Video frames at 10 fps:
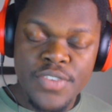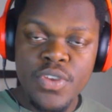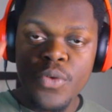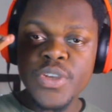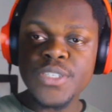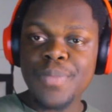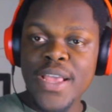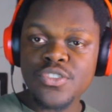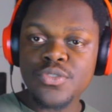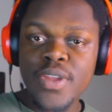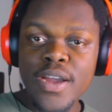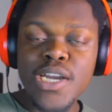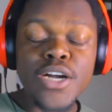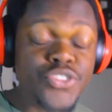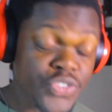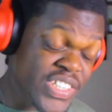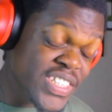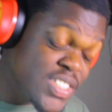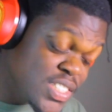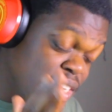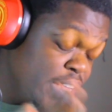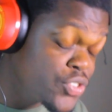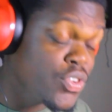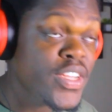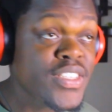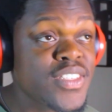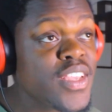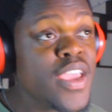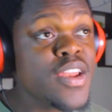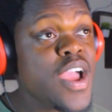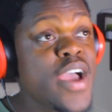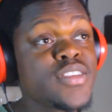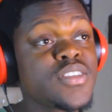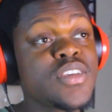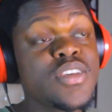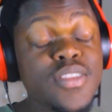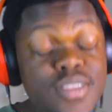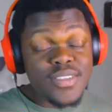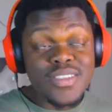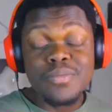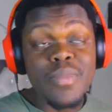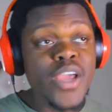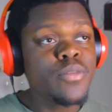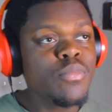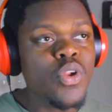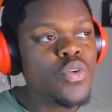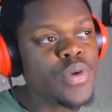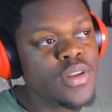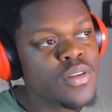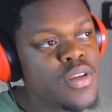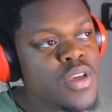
give their respect to that country. This is literally insane, guys. This is mind blowing.